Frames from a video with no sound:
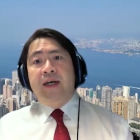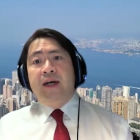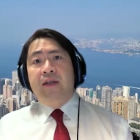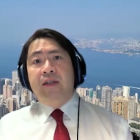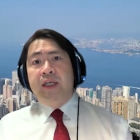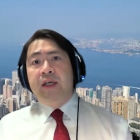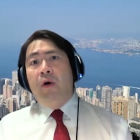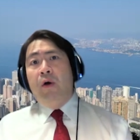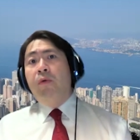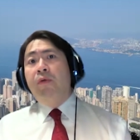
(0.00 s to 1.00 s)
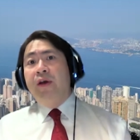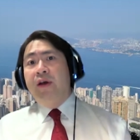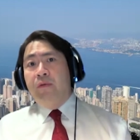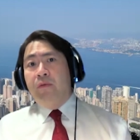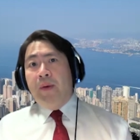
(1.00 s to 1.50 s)
Uh, the old
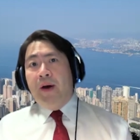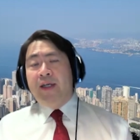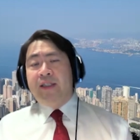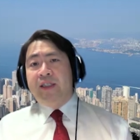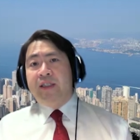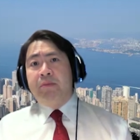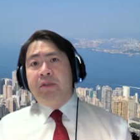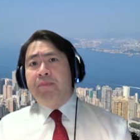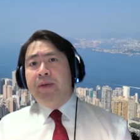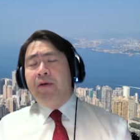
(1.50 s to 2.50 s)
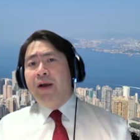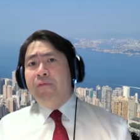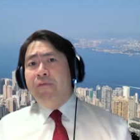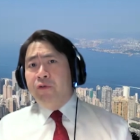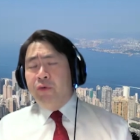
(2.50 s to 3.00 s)
uh, robotic systems have been
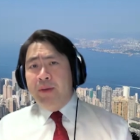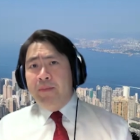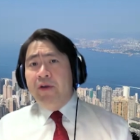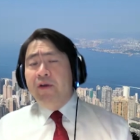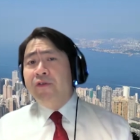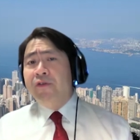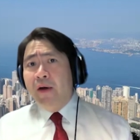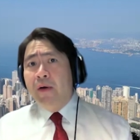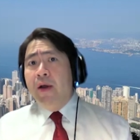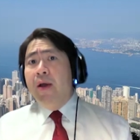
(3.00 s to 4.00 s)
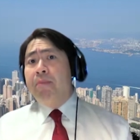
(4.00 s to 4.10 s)
around for 20 years now,